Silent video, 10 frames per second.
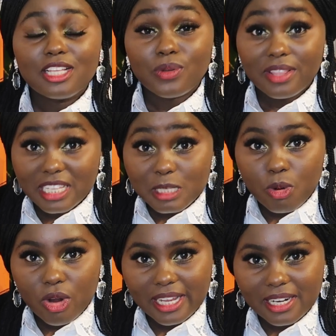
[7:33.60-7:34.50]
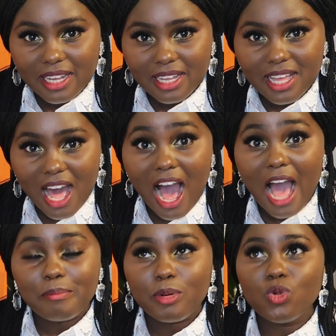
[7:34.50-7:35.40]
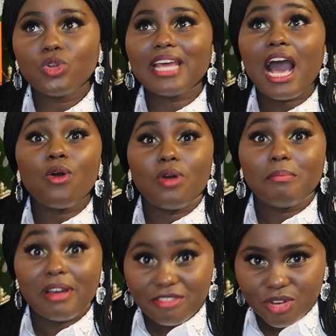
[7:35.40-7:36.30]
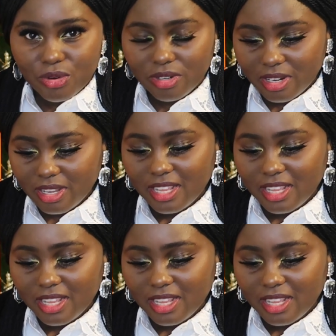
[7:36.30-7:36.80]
So at this point, I pulled out my phone.